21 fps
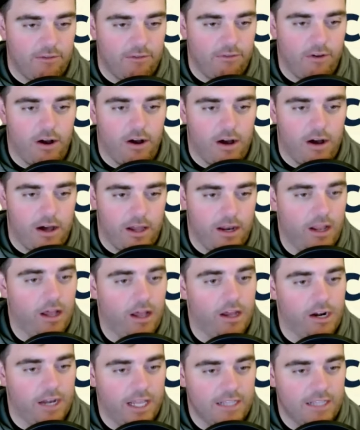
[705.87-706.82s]
of on
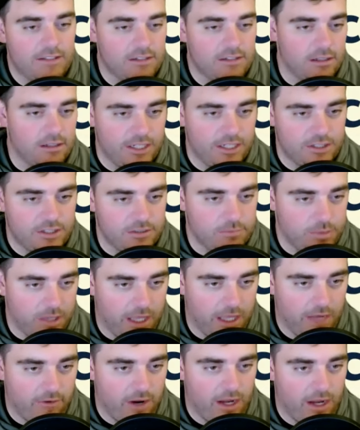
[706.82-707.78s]
on an isolation
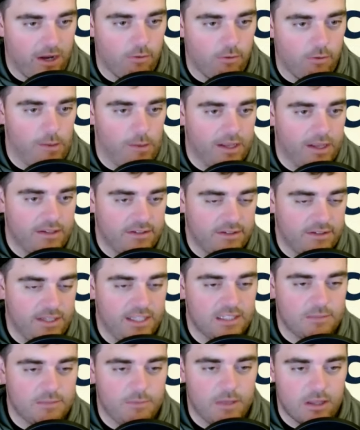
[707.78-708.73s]
play right here. Maybe it's
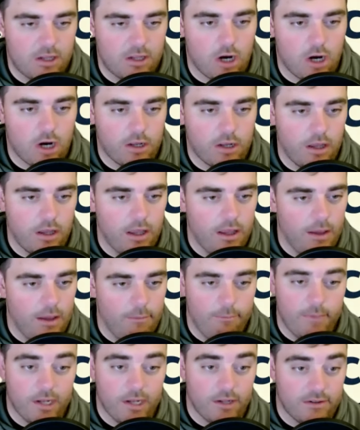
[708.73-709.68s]
Nesmith guarding
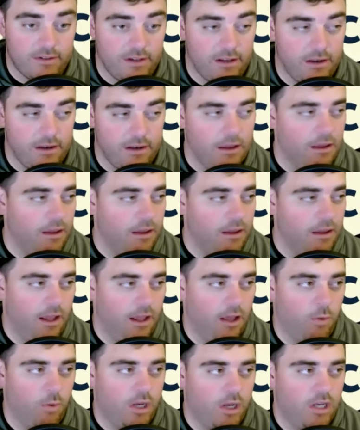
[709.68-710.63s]
Middleton. And